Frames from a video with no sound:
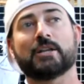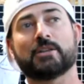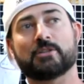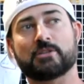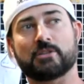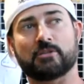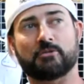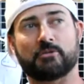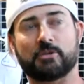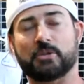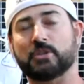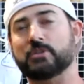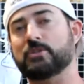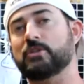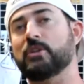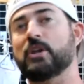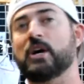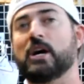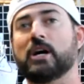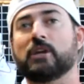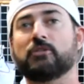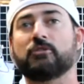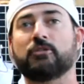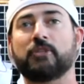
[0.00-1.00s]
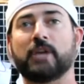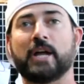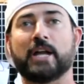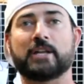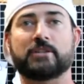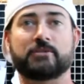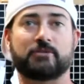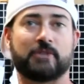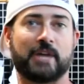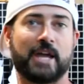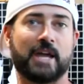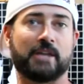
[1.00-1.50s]
So for those long
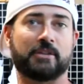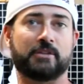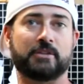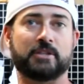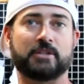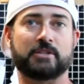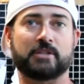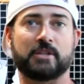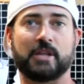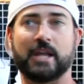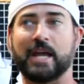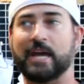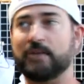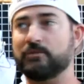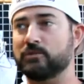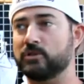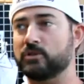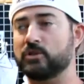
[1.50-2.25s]
flights, for athletes that have